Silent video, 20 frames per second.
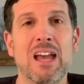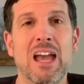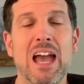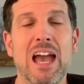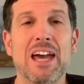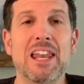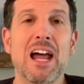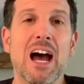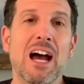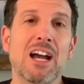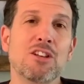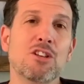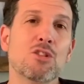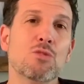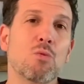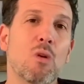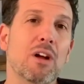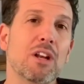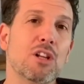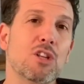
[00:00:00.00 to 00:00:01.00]
And I just
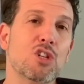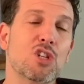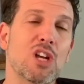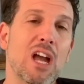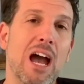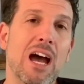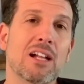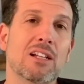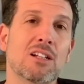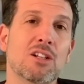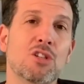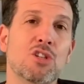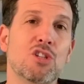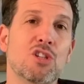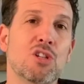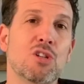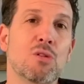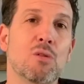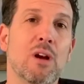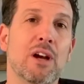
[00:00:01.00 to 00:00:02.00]
want to challenge
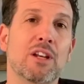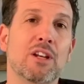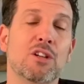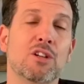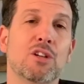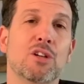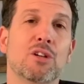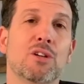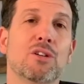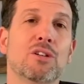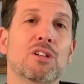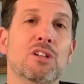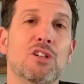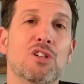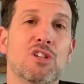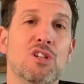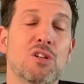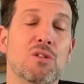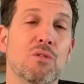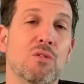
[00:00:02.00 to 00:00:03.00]
you and
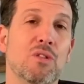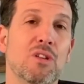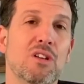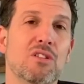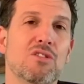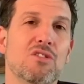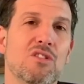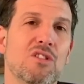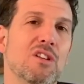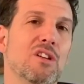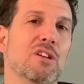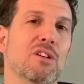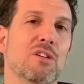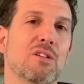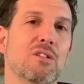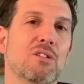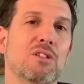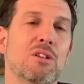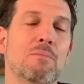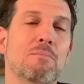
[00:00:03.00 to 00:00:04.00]
encourage you this
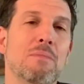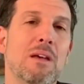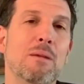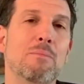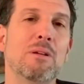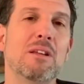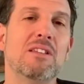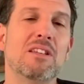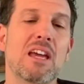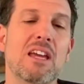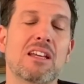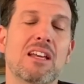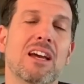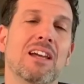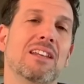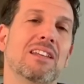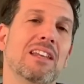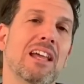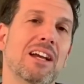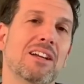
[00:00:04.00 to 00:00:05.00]
year to maybe take a
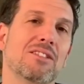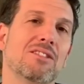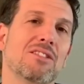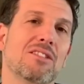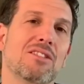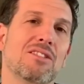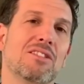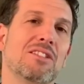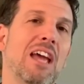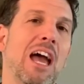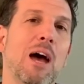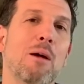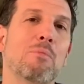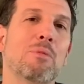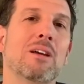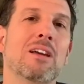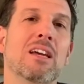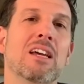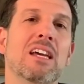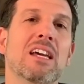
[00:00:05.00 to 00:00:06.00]
next
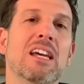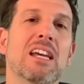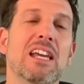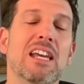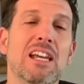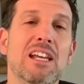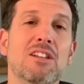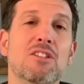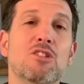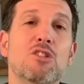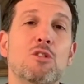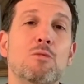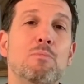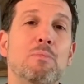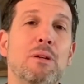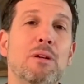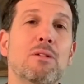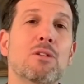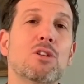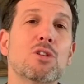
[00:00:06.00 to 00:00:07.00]
step in
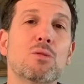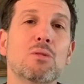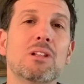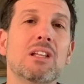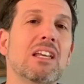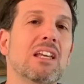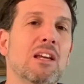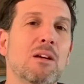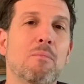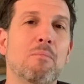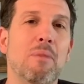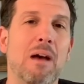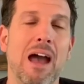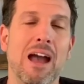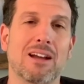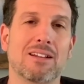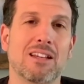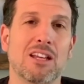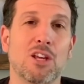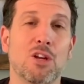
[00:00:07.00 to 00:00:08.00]
spiritually
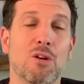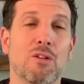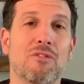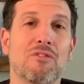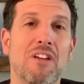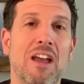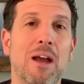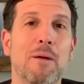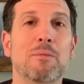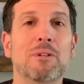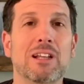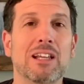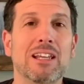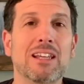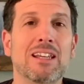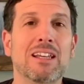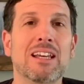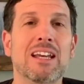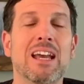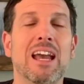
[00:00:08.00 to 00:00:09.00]
impacting your
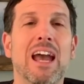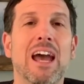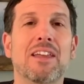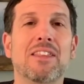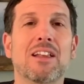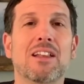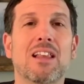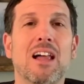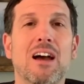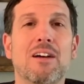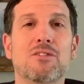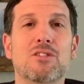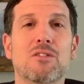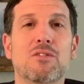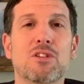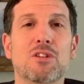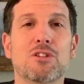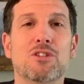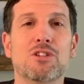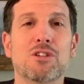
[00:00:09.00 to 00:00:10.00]
family and the lives of
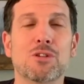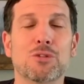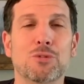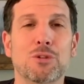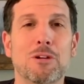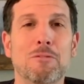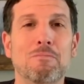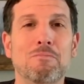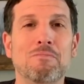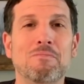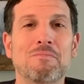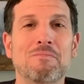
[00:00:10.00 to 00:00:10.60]
your children.